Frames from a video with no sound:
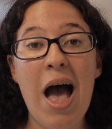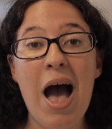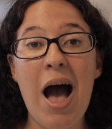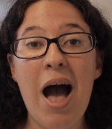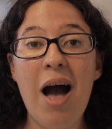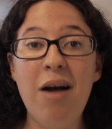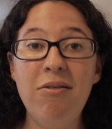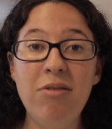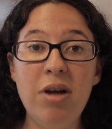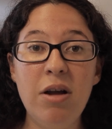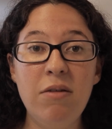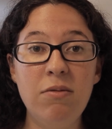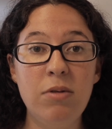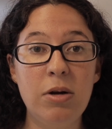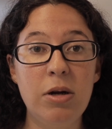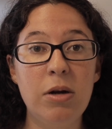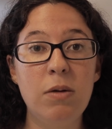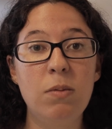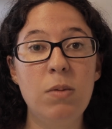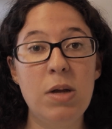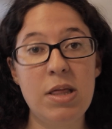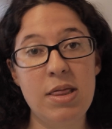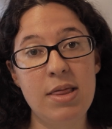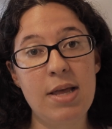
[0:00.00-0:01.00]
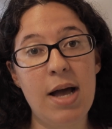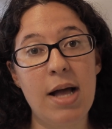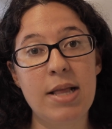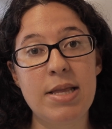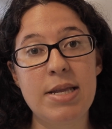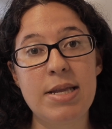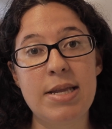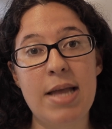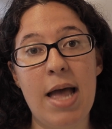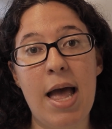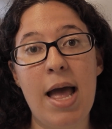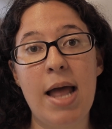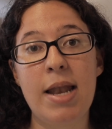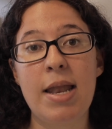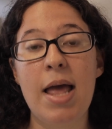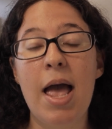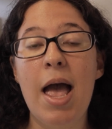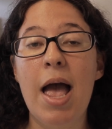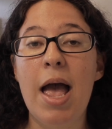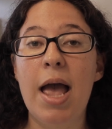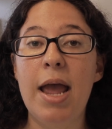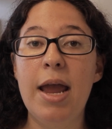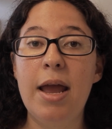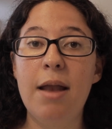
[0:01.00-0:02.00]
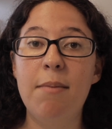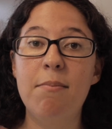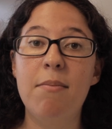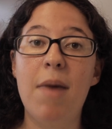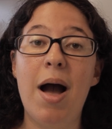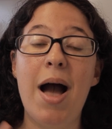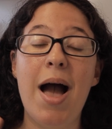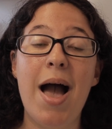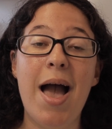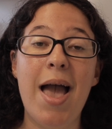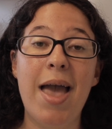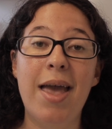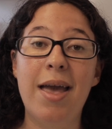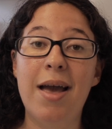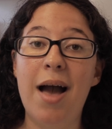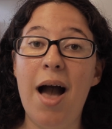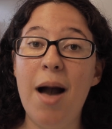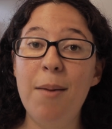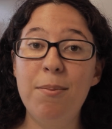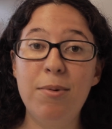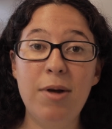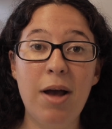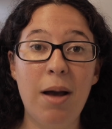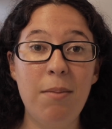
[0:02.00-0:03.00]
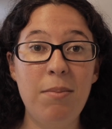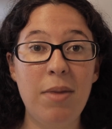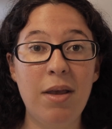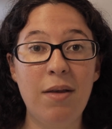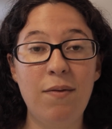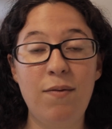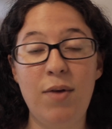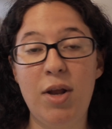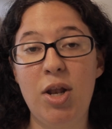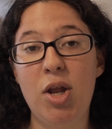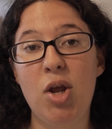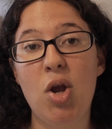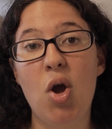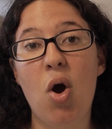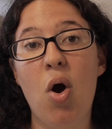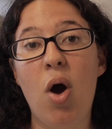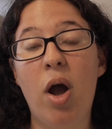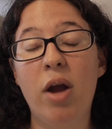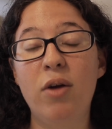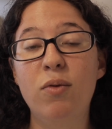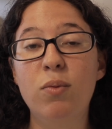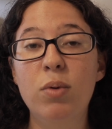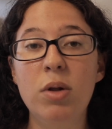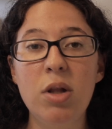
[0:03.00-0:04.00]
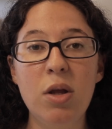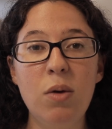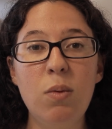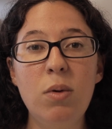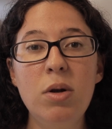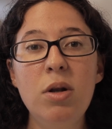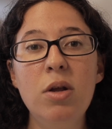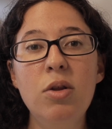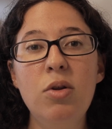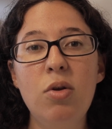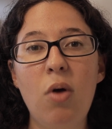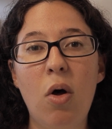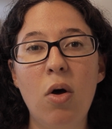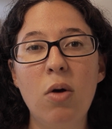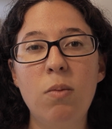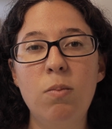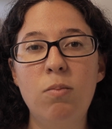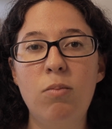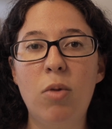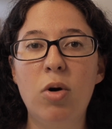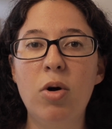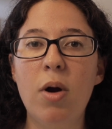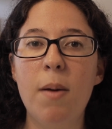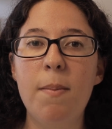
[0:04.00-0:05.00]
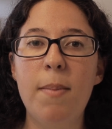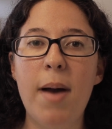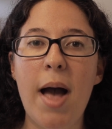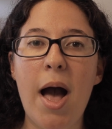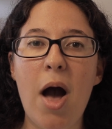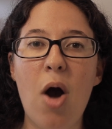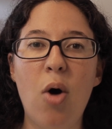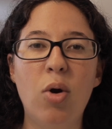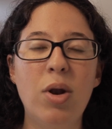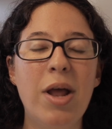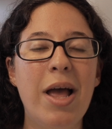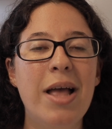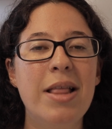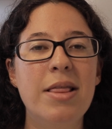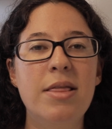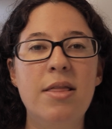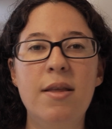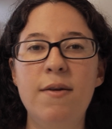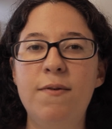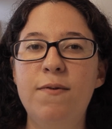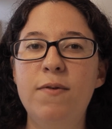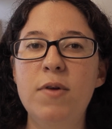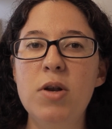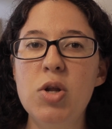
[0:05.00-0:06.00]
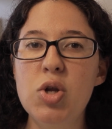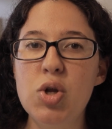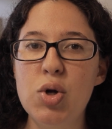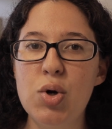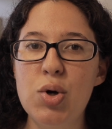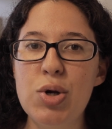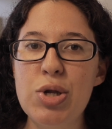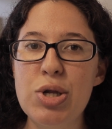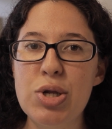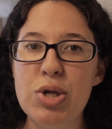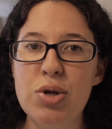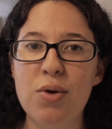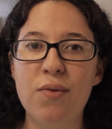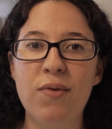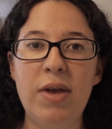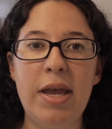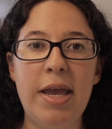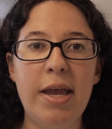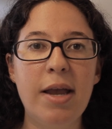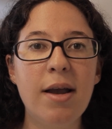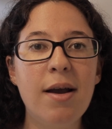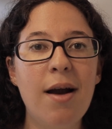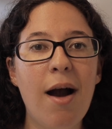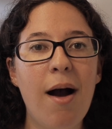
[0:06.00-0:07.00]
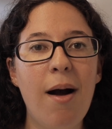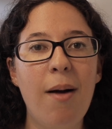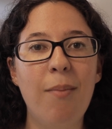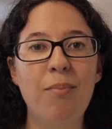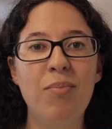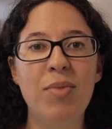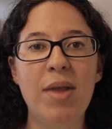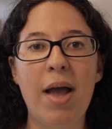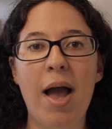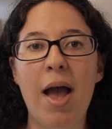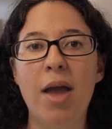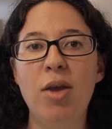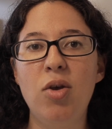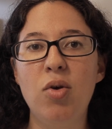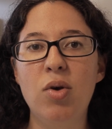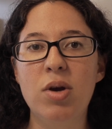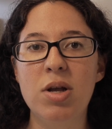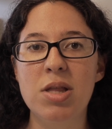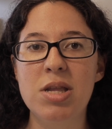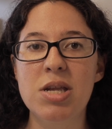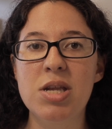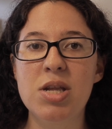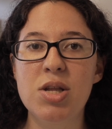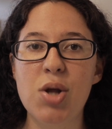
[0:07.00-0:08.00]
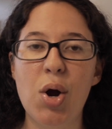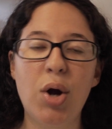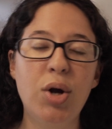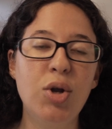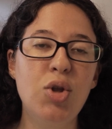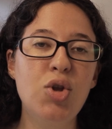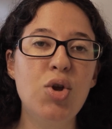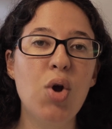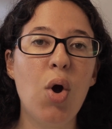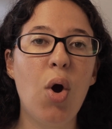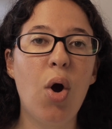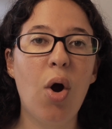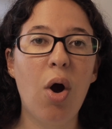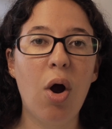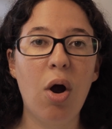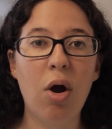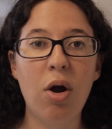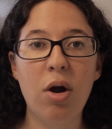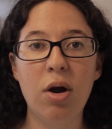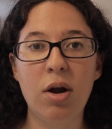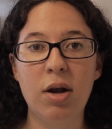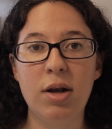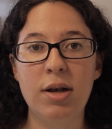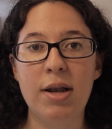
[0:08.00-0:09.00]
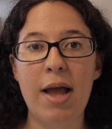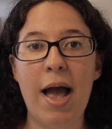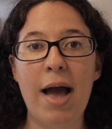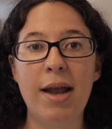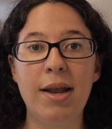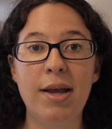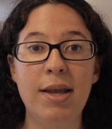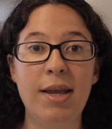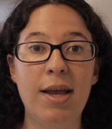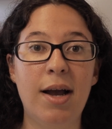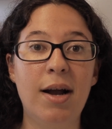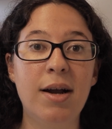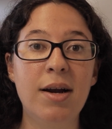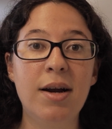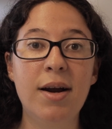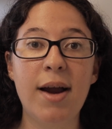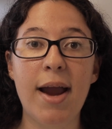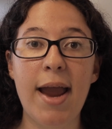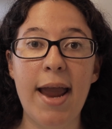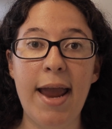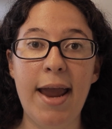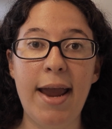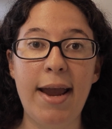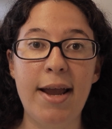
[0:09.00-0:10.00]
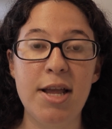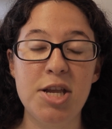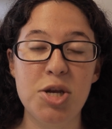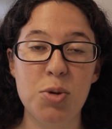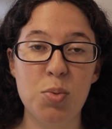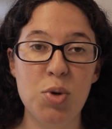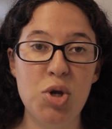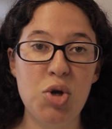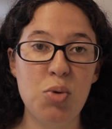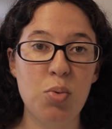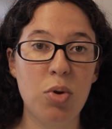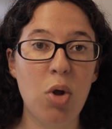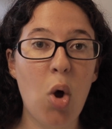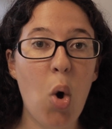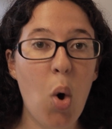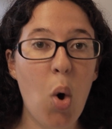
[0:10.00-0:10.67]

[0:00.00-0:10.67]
However, with that said, in my upcoming video, I really want to talk more about different sources of income that you could start to earn at a younger age, which will